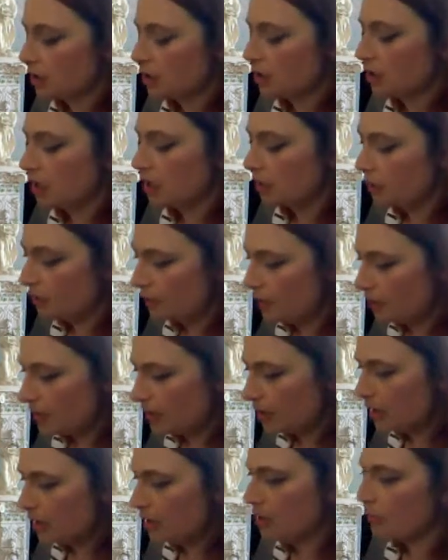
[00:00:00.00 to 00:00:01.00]
done with your
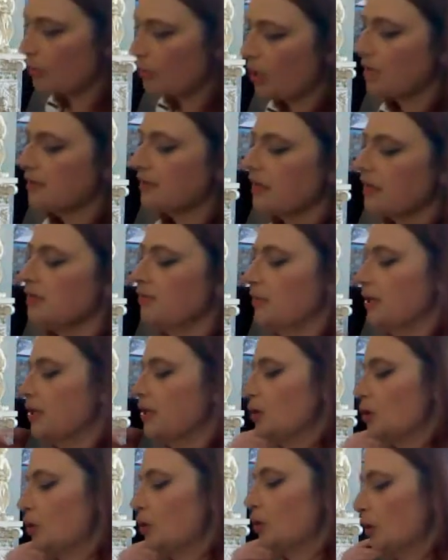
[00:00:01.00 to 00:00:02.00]
healing process, but
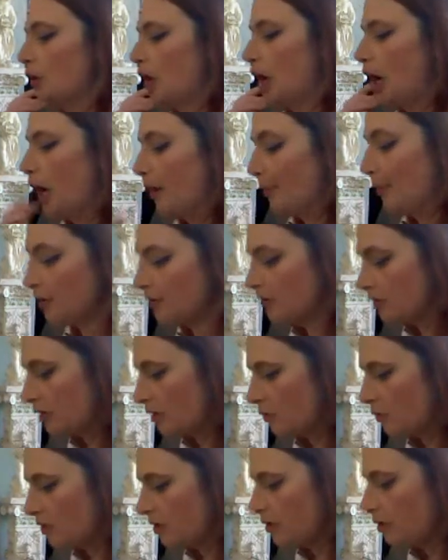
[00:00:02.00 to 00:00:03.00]
you're almost
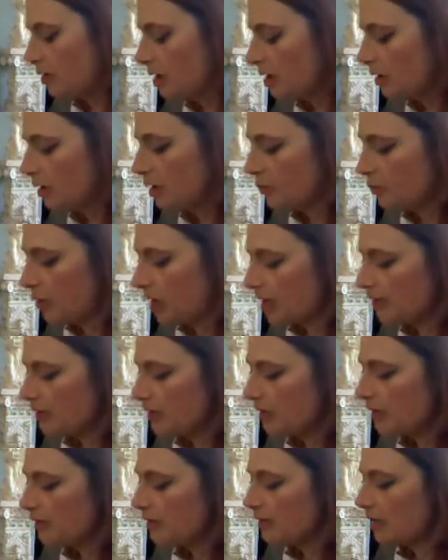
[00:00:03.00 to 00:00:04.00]
done with your healing process.